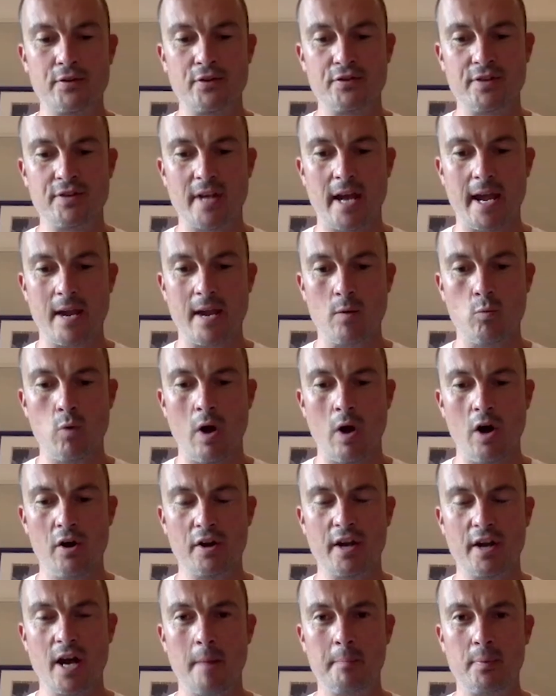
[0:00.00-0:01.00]
to say
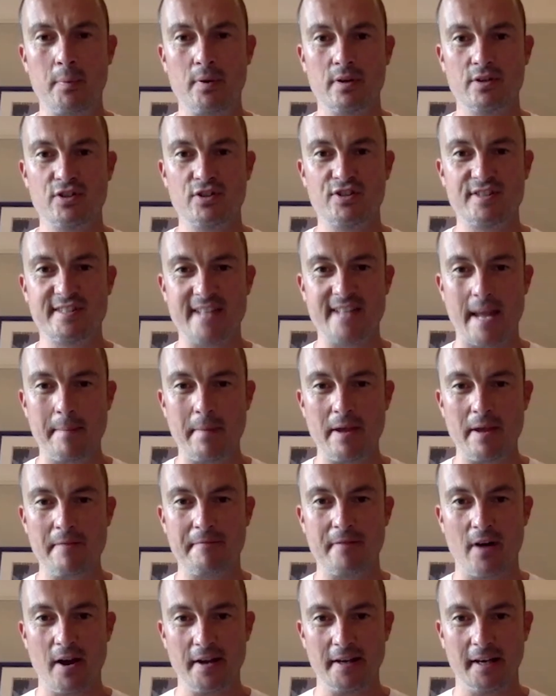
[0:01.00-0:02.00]
World Cup
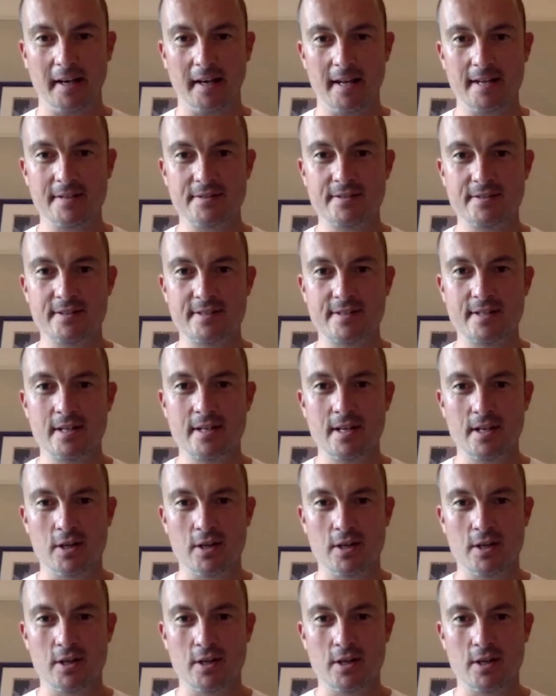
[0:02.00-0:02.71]
semi-finalists,